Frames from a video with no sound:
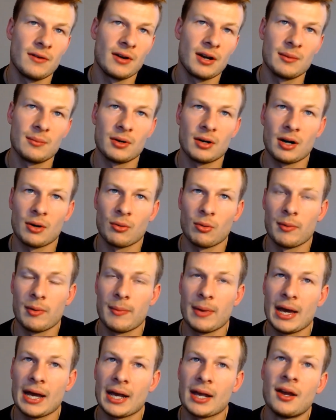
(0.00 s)
Bernard will be
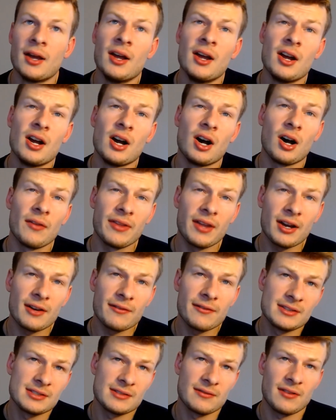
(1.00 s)
back. On the
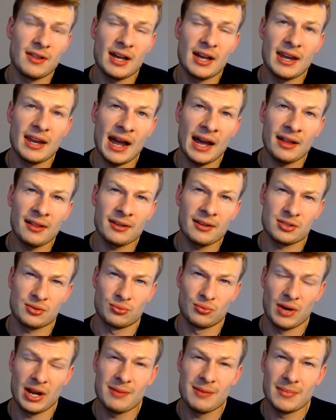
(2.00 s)
offensive line, Alex
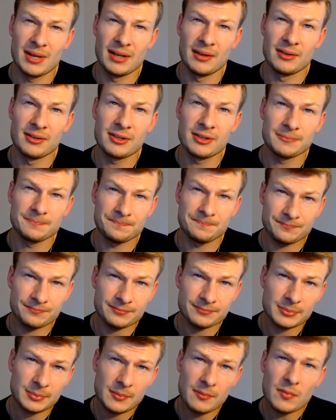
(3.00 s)
Redmond,
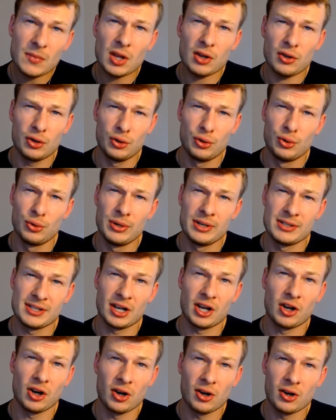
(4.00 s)
who is
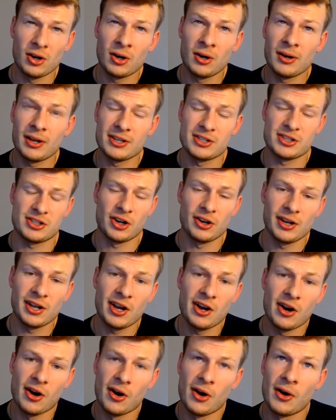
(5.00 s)
a starting
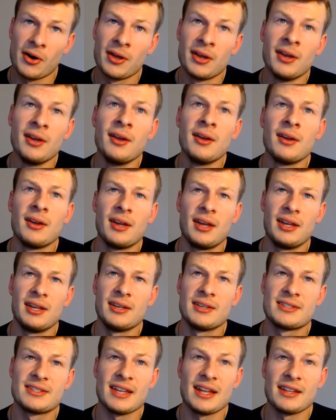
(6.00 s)
guard,
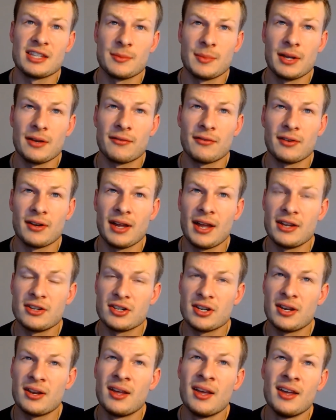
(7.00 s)
is set to be a free
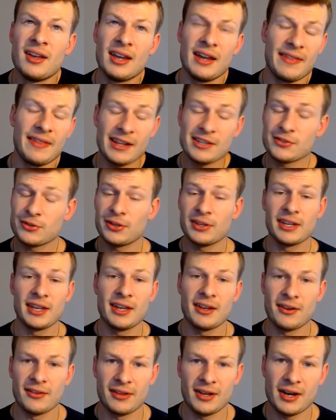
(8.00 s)
agent. And that's really
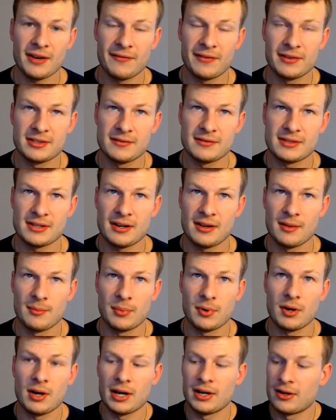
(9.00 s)
it on the offensive side of the
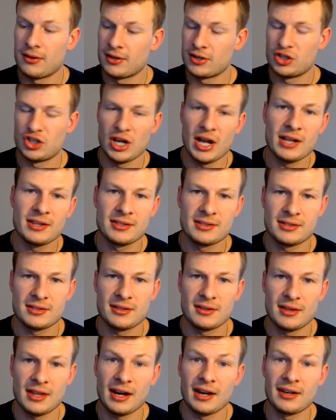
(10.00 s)
ball. I know the Jets
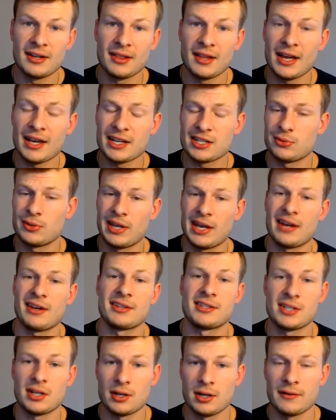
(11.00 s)
that I did last week had a
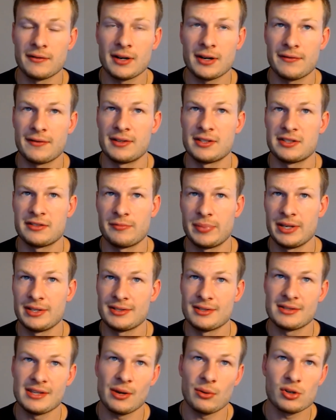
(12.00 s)
ton of offensive
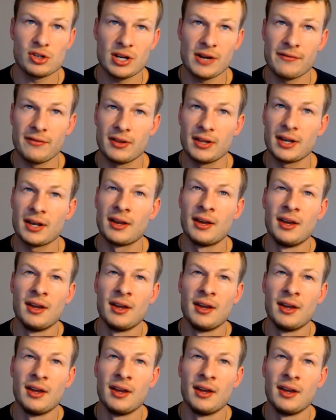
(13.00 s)
pieces that were shuffling.